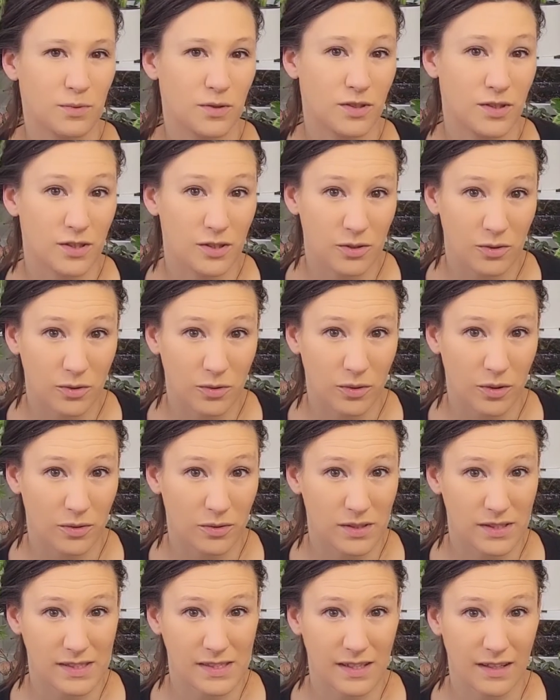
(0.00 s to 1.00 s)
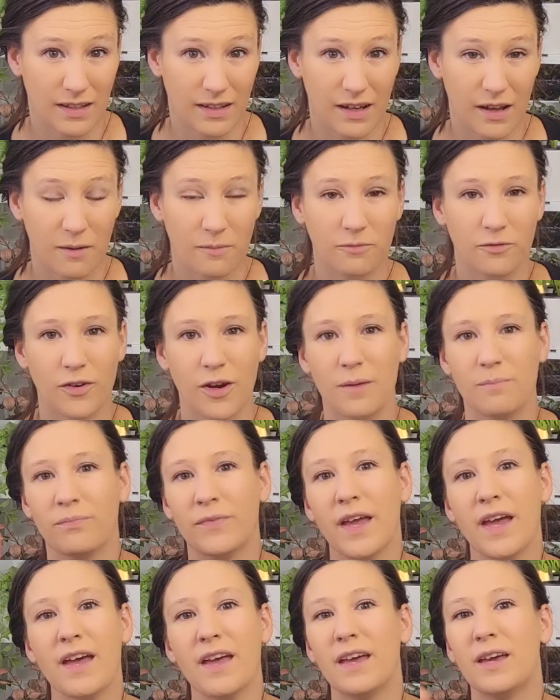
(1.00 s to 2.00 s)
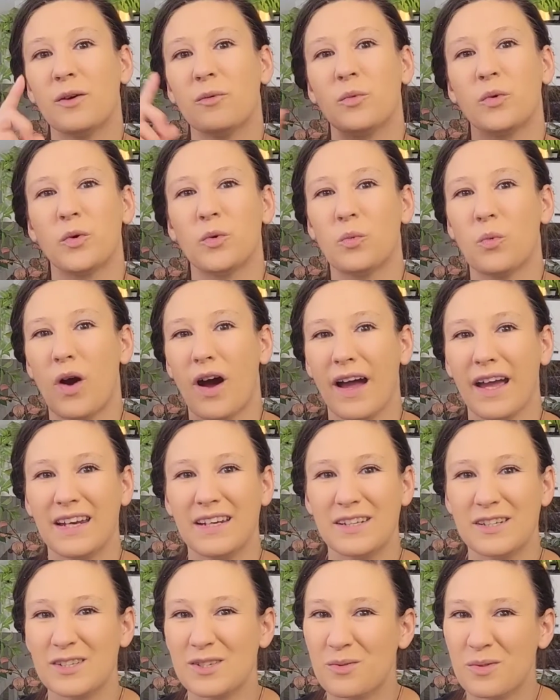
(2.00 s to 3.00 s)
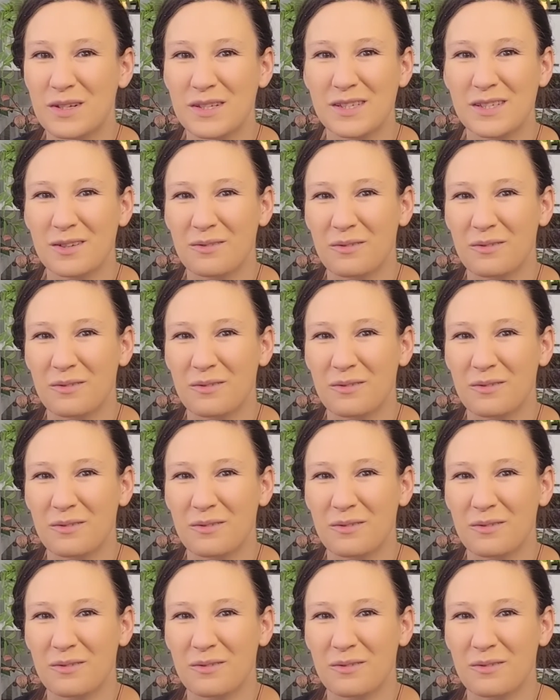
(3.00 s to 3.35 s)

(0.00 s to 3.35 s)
where the new growth is going to come from. It will wind and twist